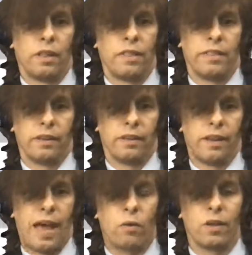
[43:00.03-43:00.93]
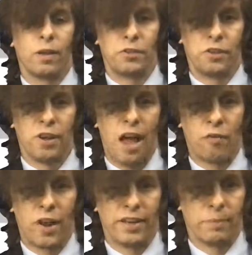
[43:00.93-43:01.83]
the outcomes are not
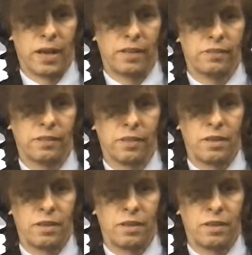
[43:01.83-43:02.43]
randomized.